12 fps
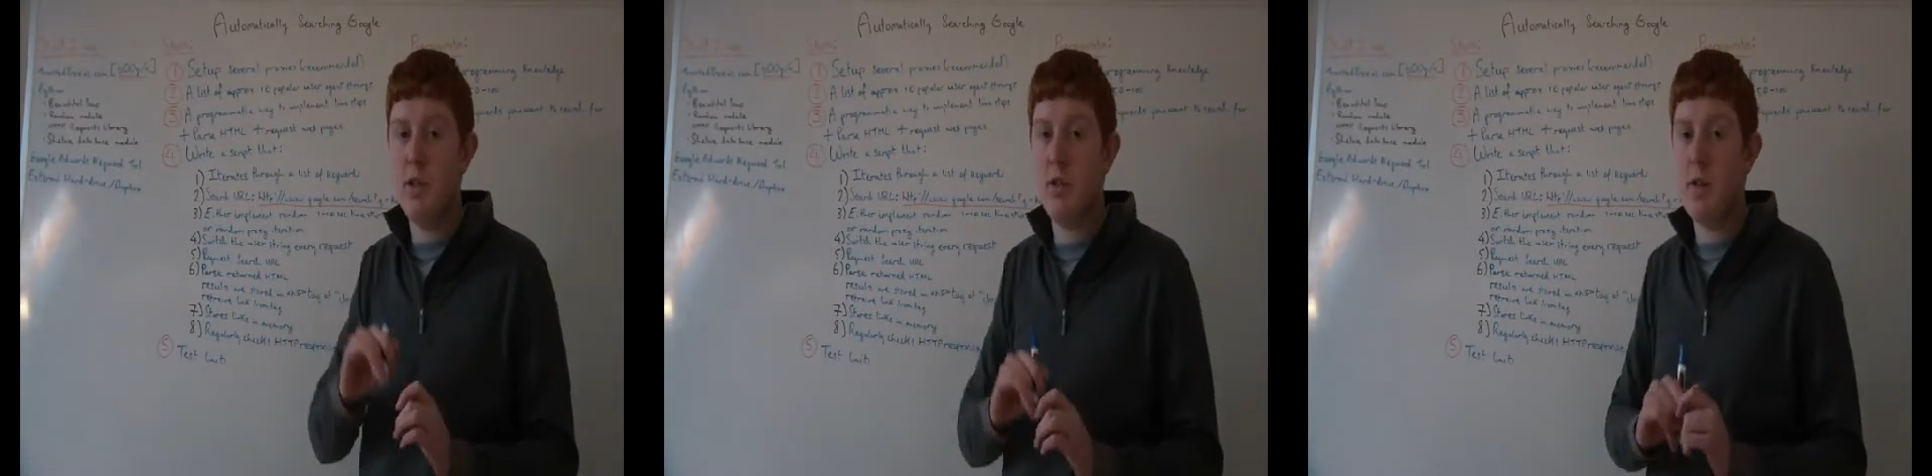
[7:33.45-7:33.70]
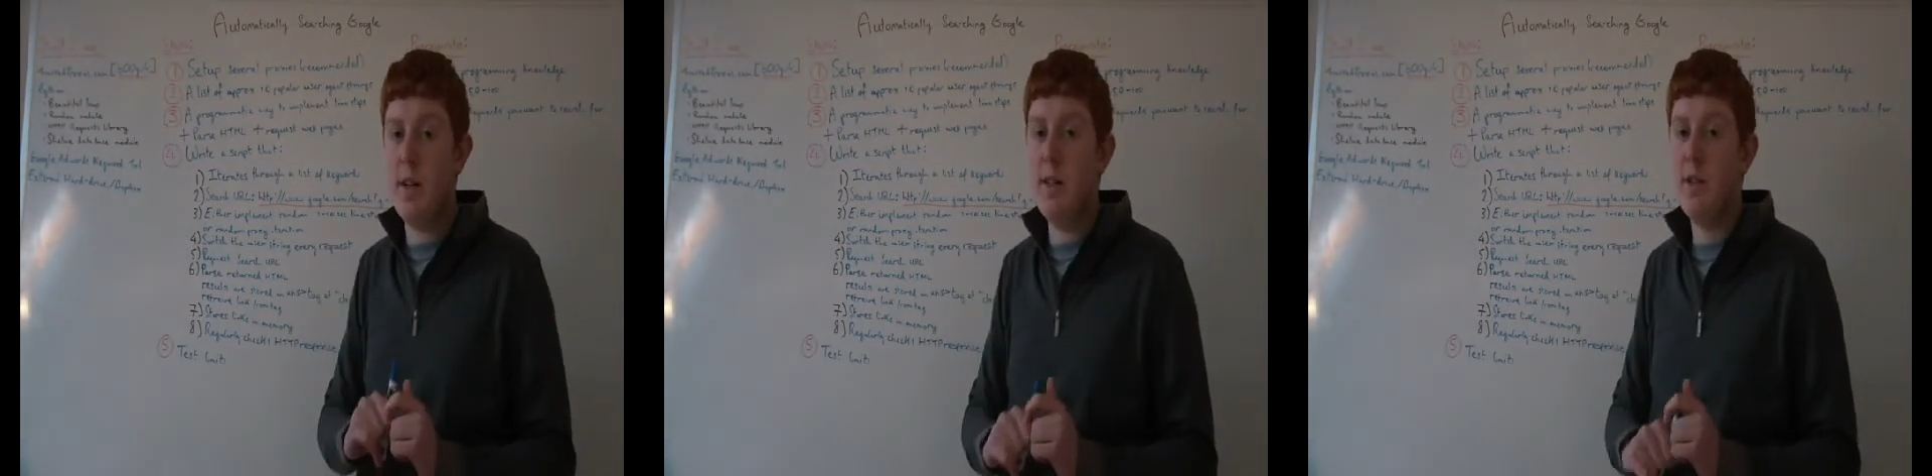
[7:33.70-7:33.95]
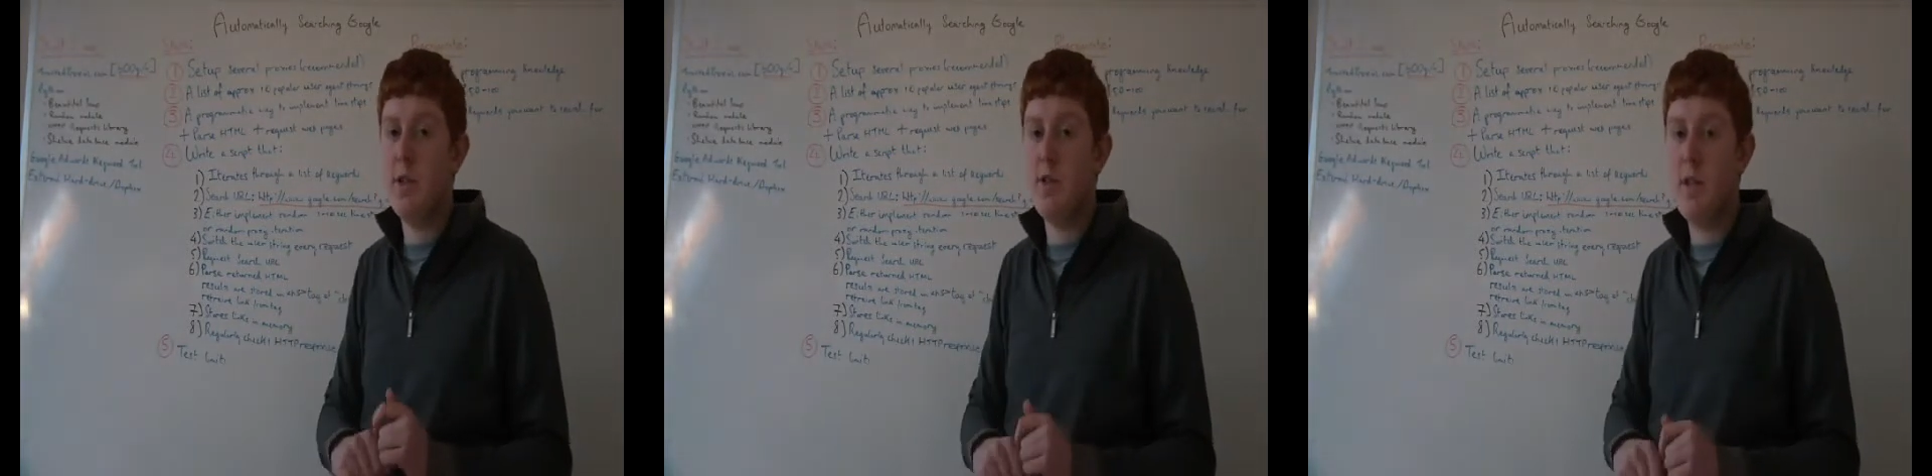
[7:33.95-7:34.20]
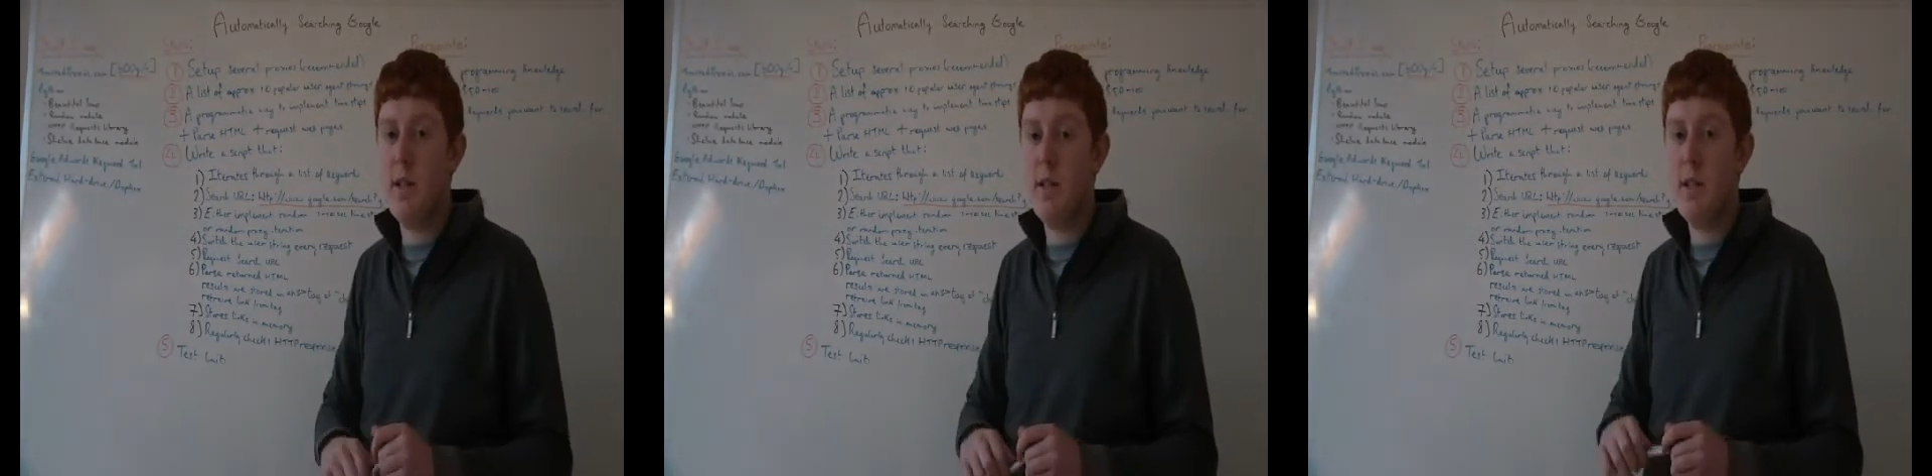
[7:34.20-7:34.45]
user agent
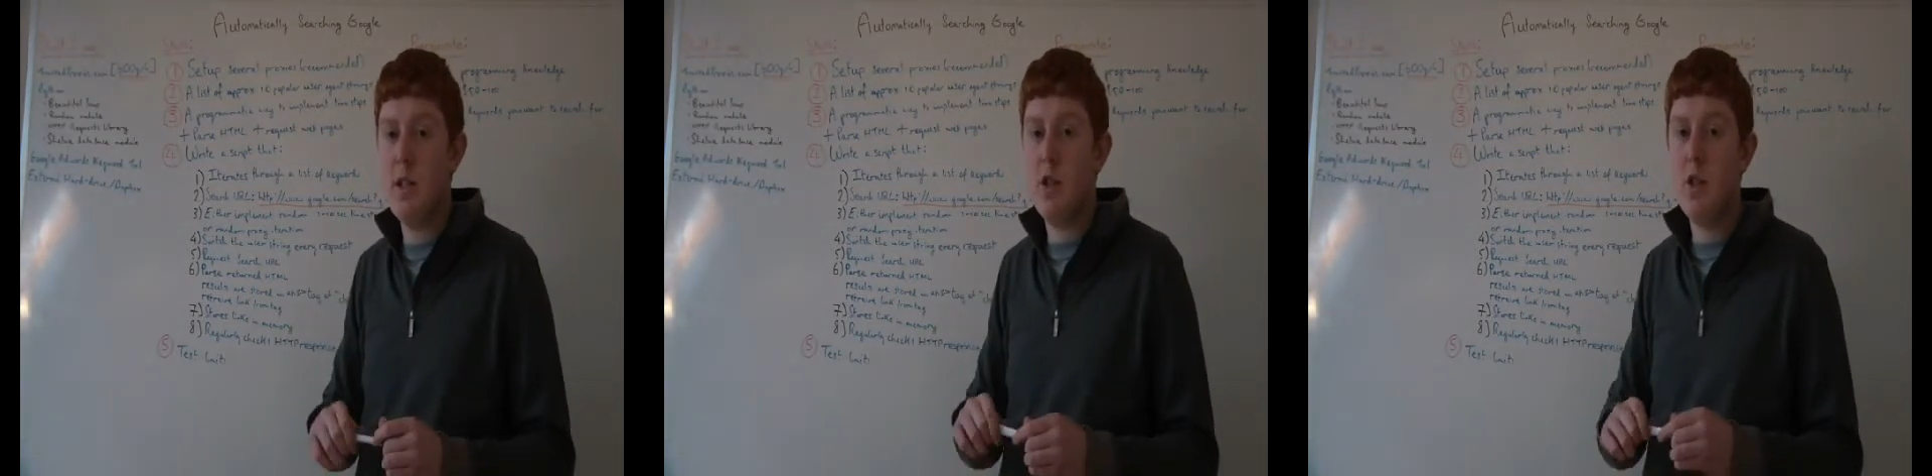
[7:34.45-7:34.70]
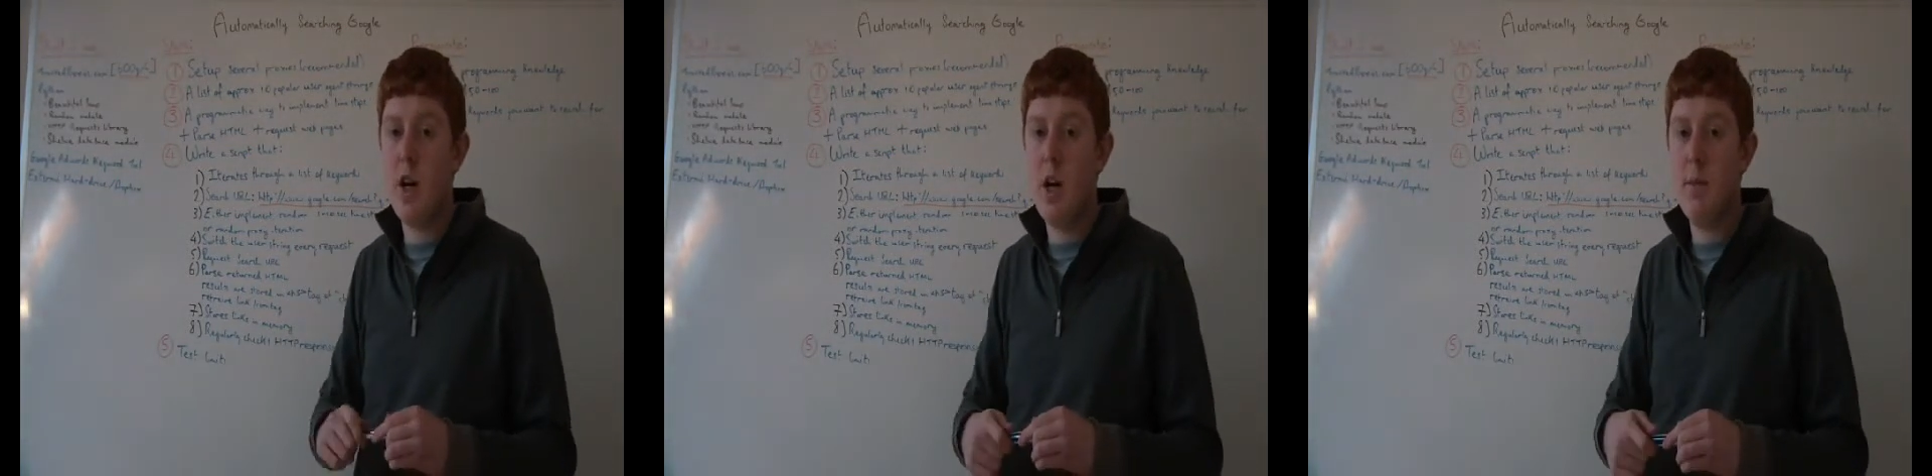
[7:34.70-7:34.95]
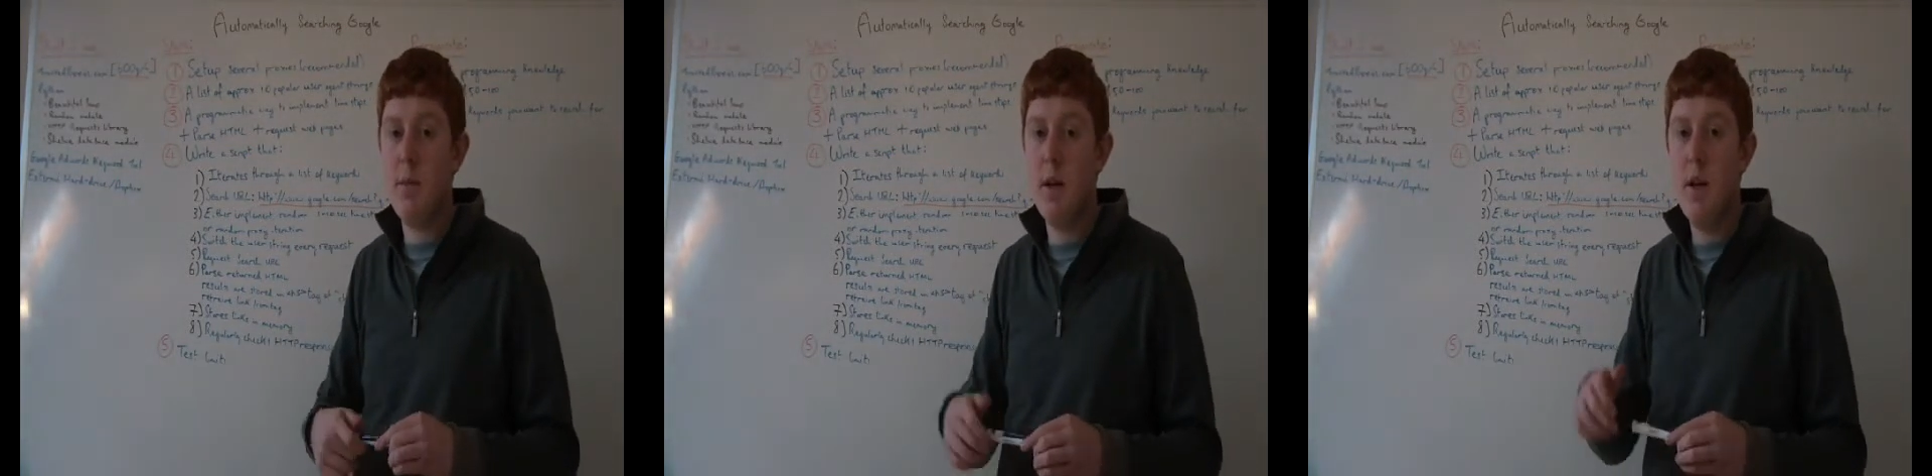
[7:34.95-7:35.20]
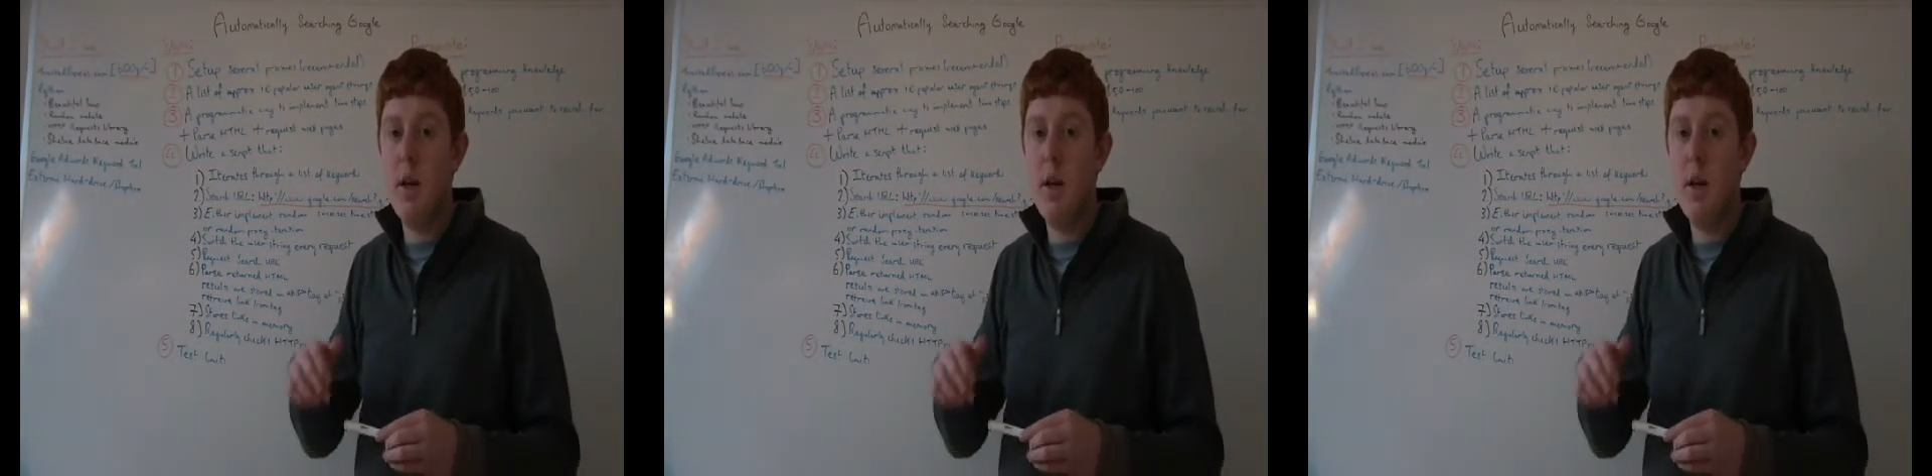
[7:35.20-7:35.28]
strings each time